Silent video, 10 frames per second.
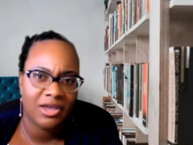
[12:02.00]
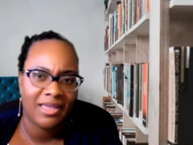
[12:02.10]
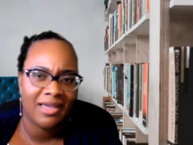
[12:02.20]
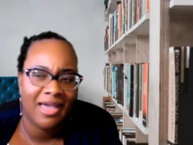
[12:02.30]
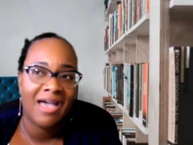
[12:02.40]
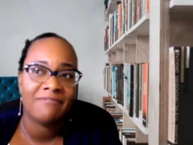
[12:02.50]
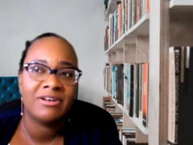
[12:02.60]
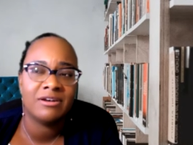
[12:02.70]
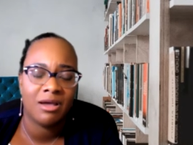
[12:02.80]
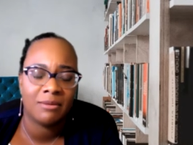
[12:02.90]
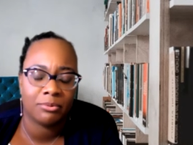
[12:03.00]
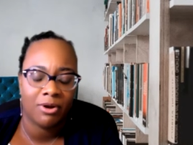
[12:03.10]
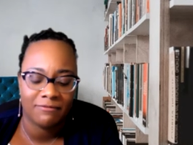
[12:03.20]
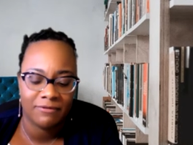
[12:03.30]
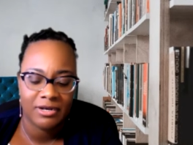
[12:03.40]
I have a
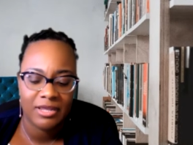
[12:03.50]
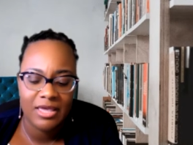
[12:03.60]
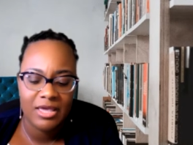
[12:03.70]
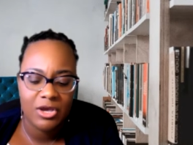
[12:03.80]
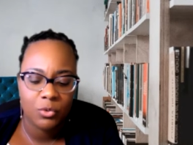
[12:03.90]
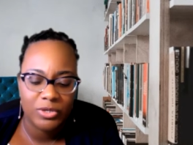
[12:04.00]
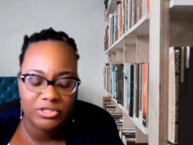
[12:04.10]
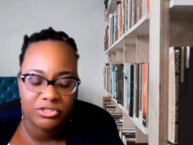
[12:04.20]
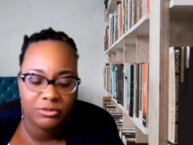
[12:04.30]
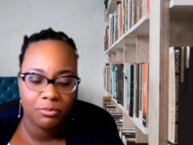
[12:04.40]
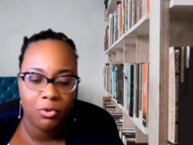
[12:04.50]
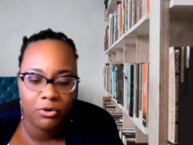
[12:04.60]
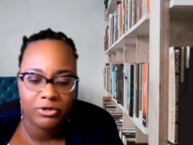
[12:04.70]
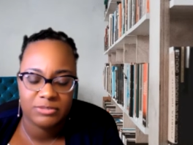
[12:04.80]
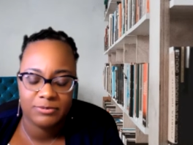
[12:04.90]
nonprofit. We
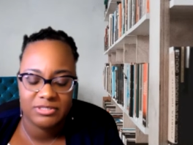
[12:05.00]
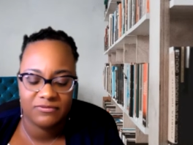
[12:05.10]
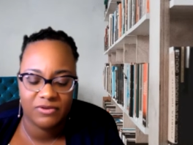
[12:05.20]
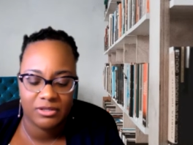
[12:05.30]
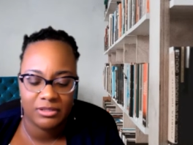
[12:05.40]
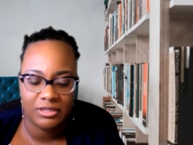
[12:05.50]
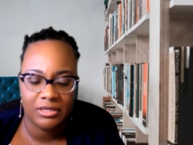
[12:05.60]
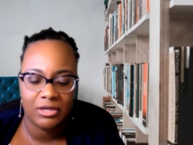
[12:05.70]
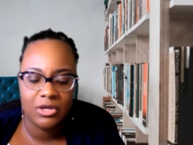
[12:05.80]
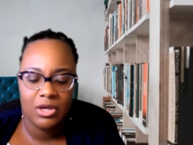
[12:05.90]
support specifically